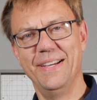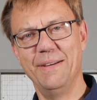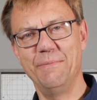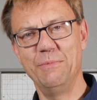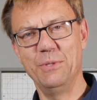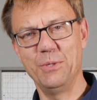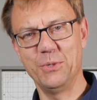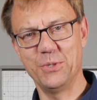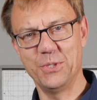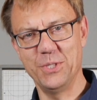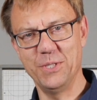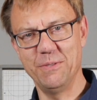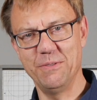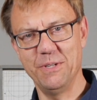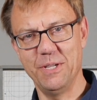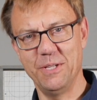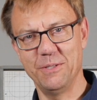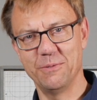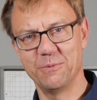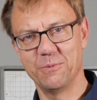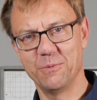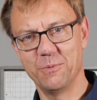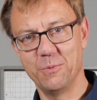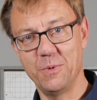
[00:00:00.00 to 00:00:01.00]
I'm Luke
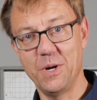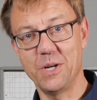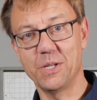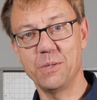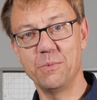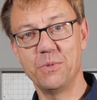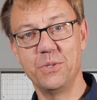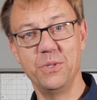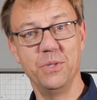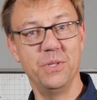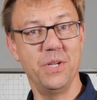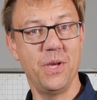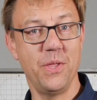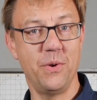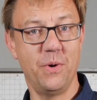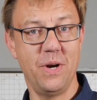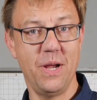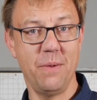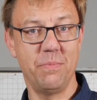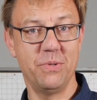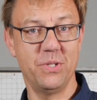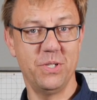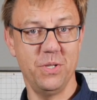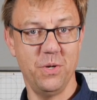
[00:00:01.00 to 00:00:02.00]
Sierveld. Welcome to another
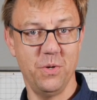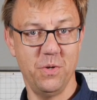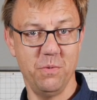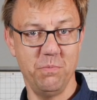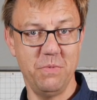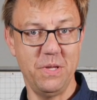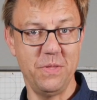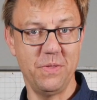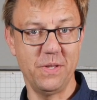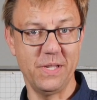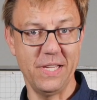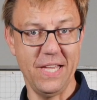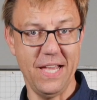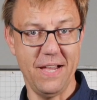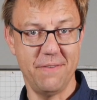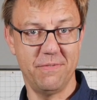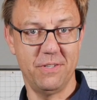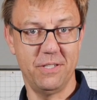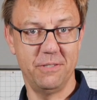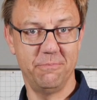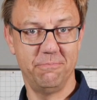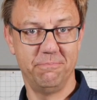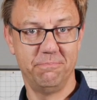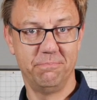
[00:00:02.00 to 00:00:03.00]
episode of Meet the
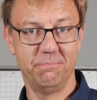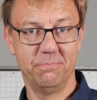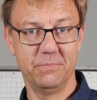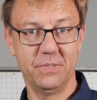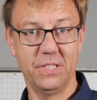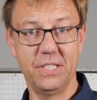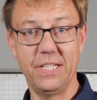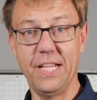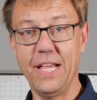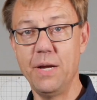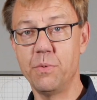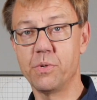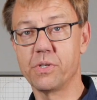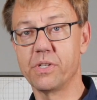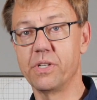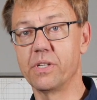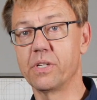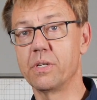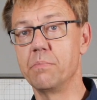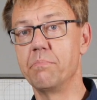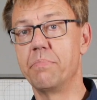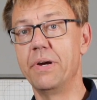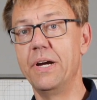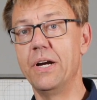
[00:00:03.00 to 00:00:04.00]
Gaffer. Today we're going
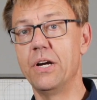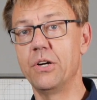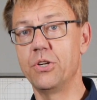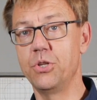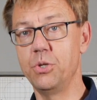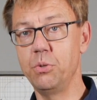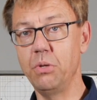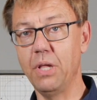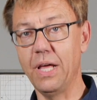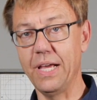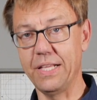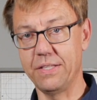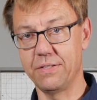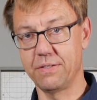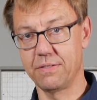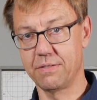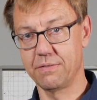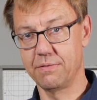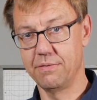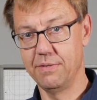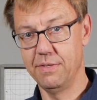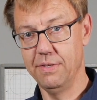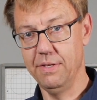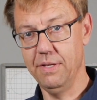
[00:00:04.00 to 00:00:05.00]
to compare two
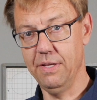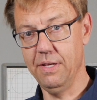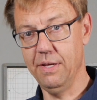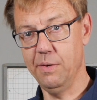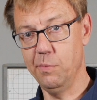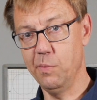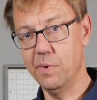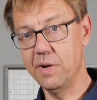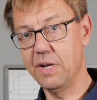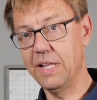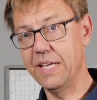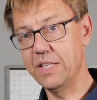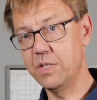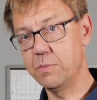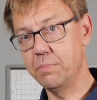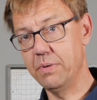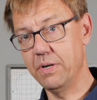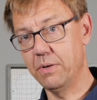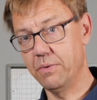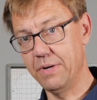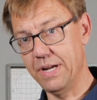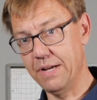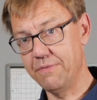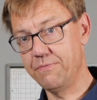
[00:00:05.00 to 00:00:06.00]
lights. One light's
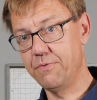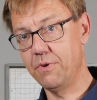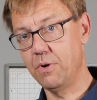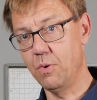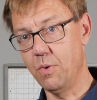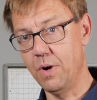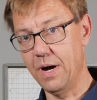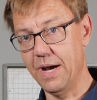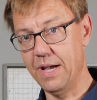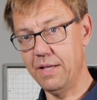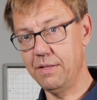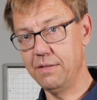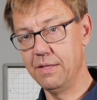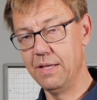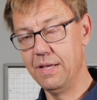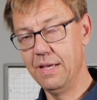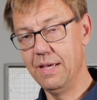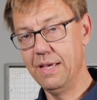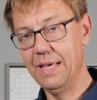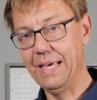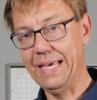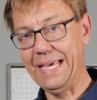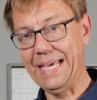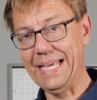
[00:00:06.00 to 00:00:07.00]
been around for a while,
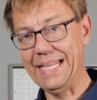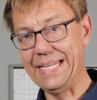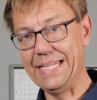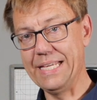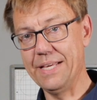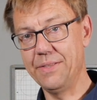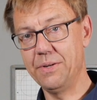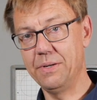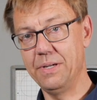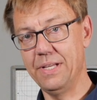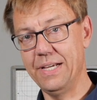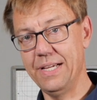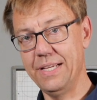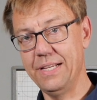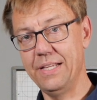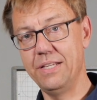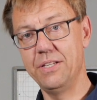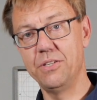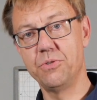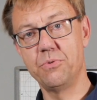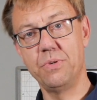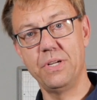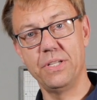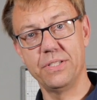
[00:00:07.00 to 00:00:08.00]
and the other light
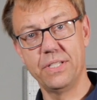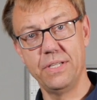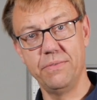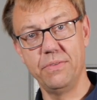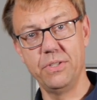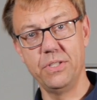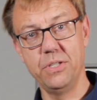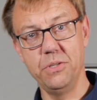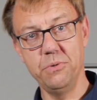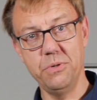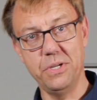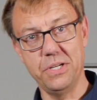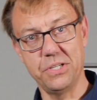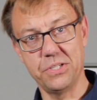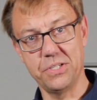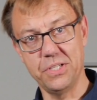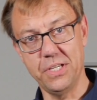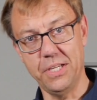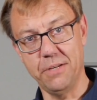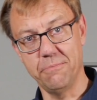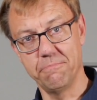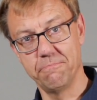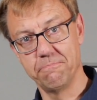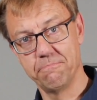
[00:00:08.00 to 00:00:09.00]
is relatively new on the
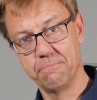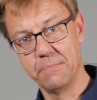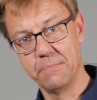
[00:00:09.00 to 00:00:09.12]
scene.